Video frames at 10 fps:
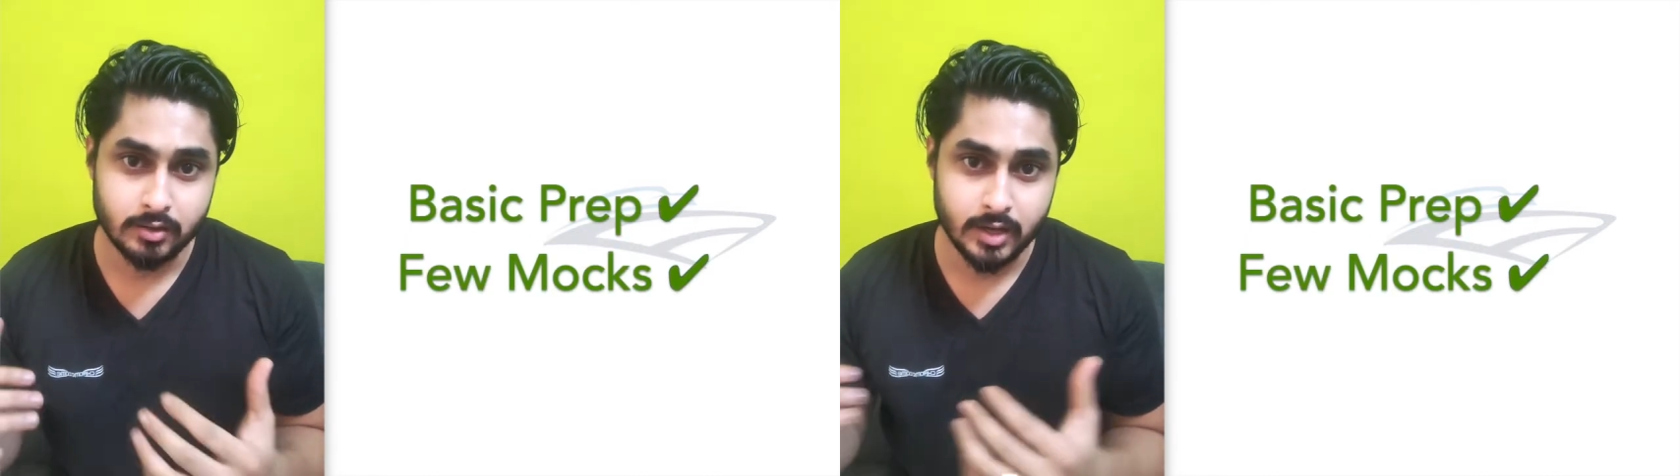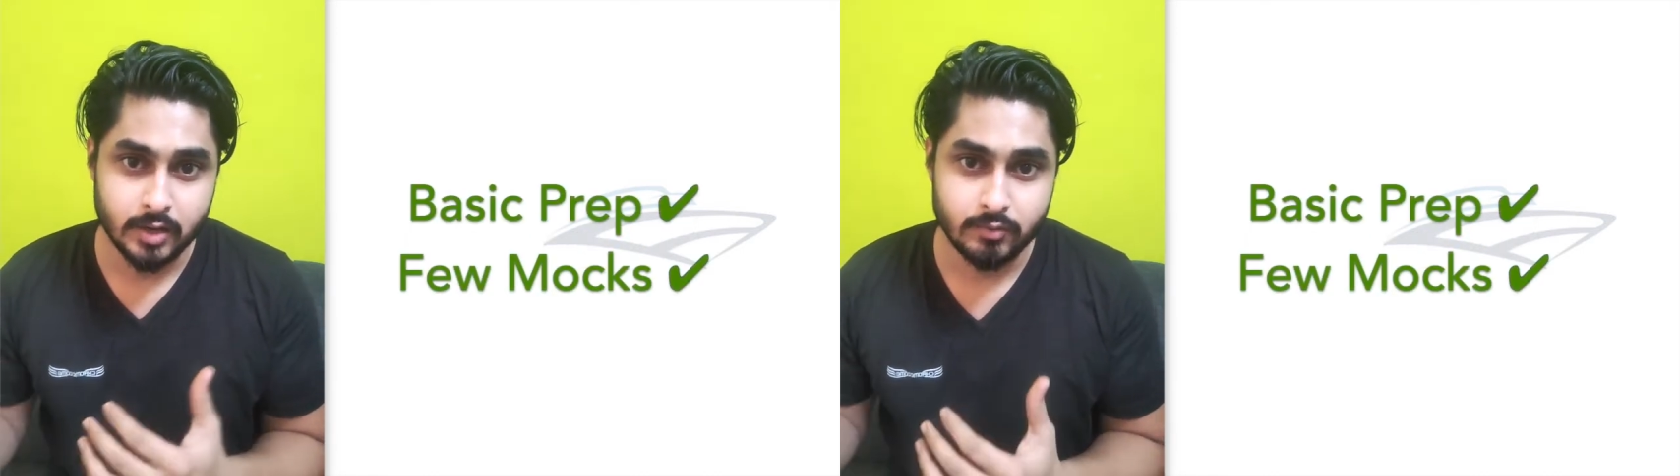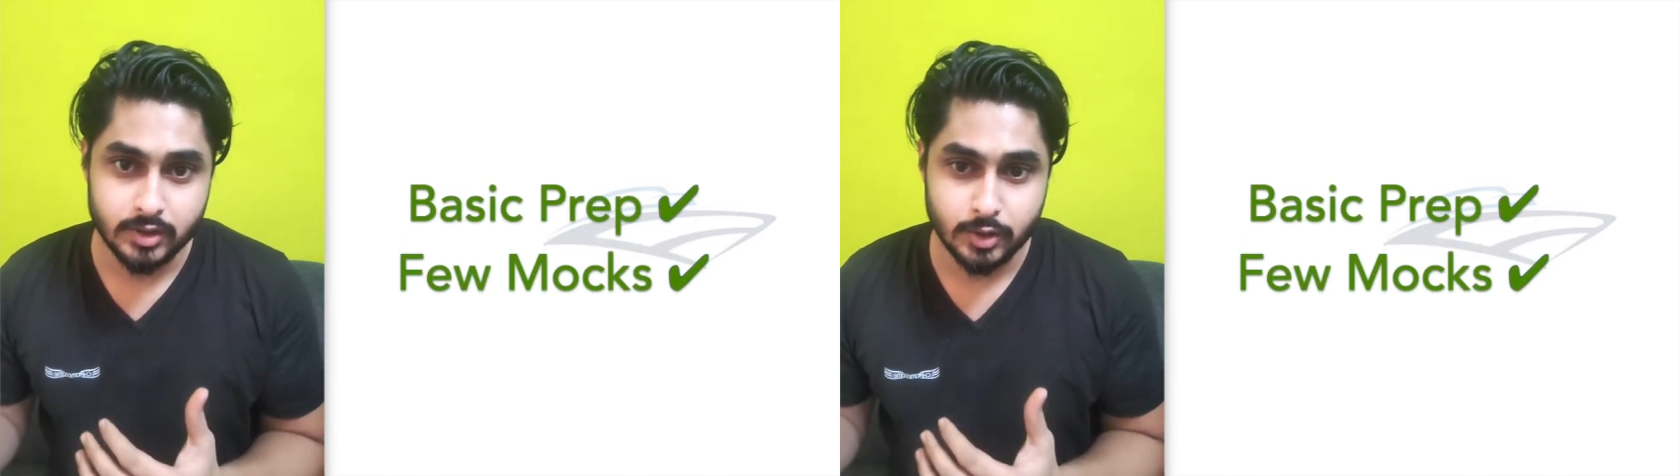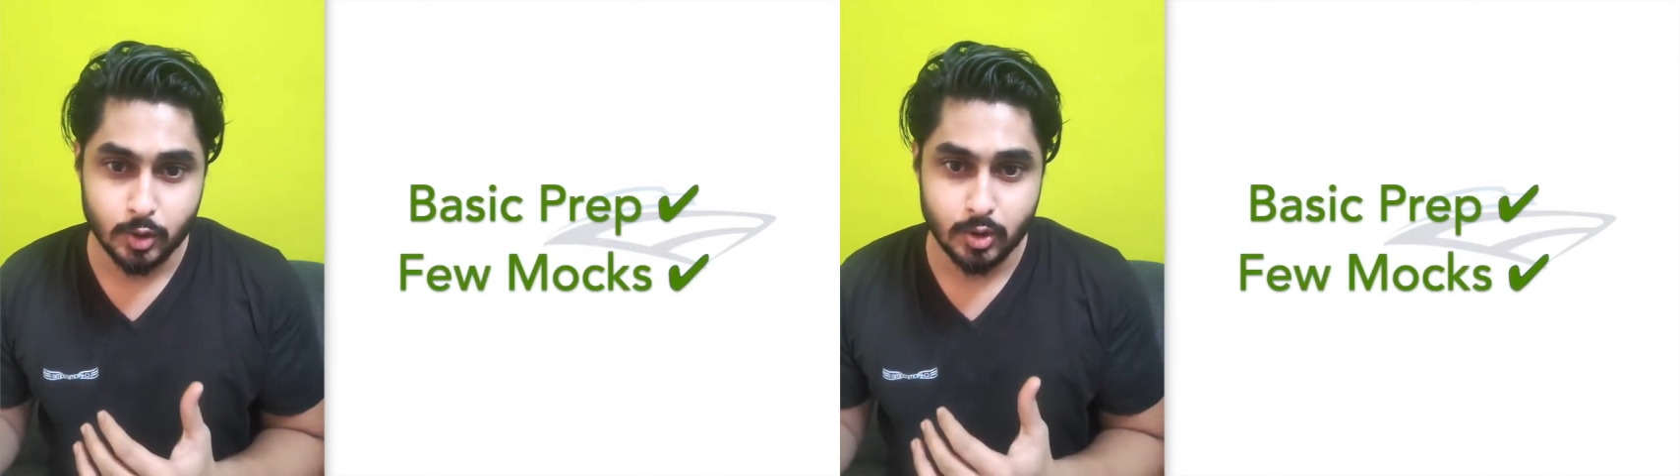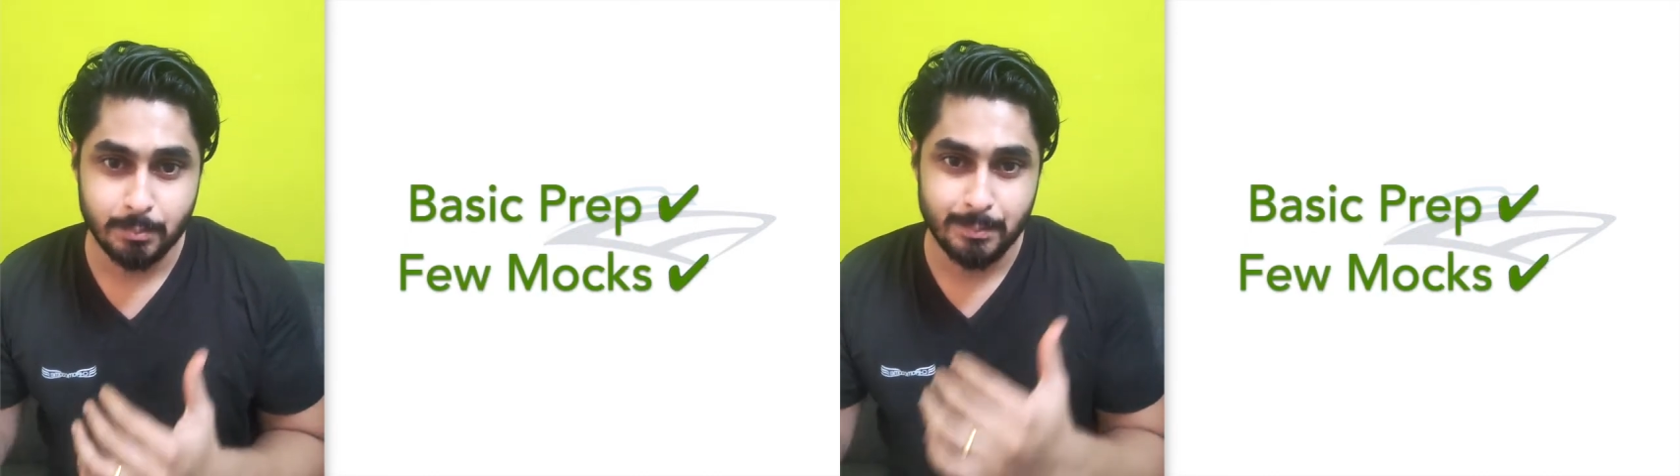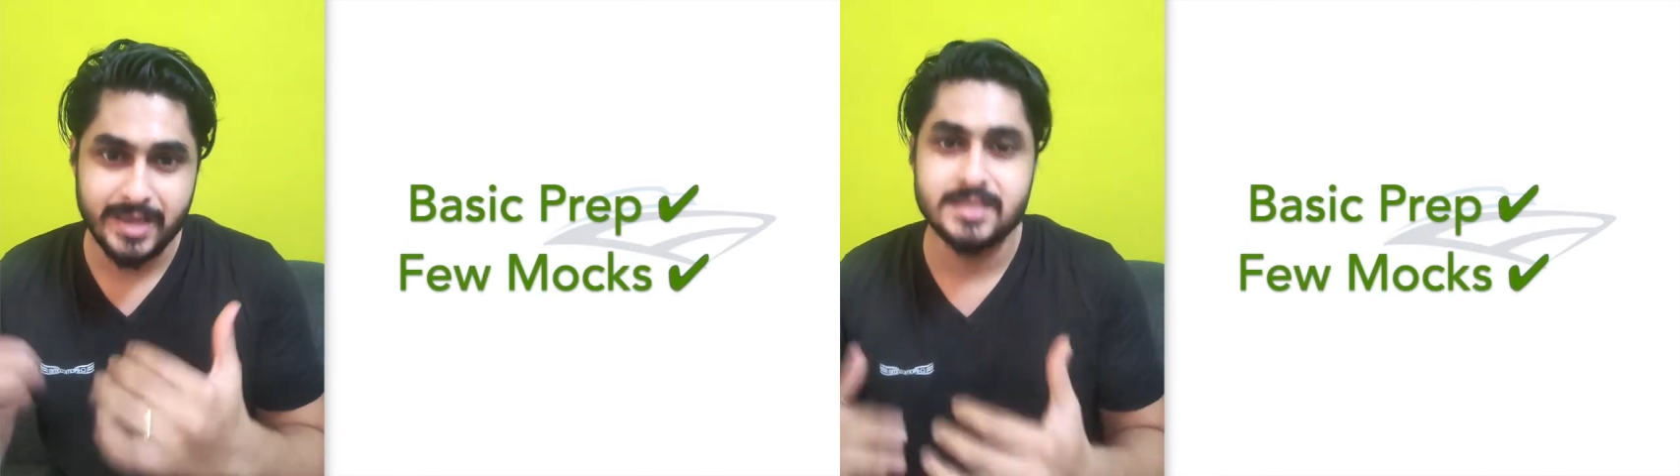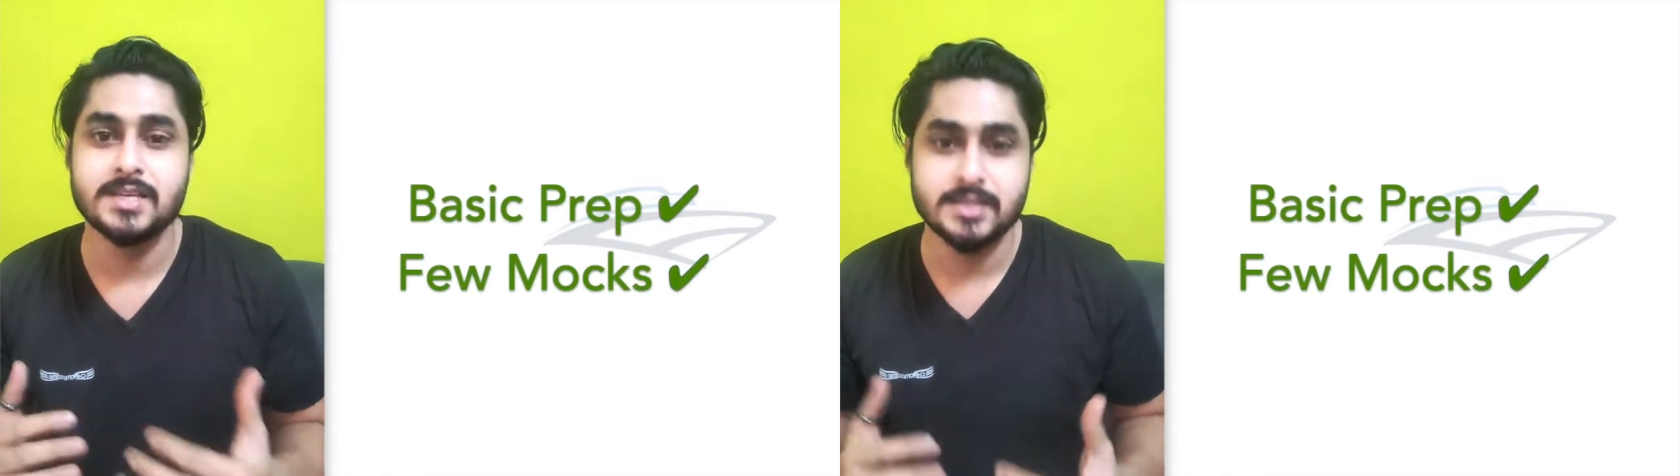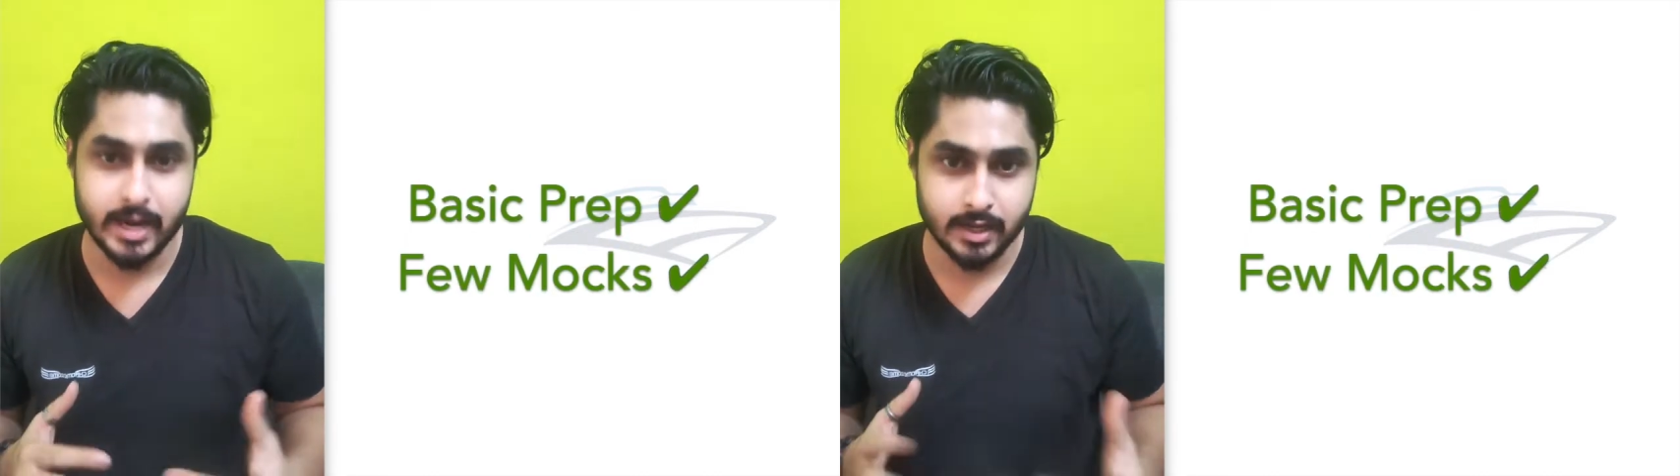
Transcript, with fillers: done with your basics,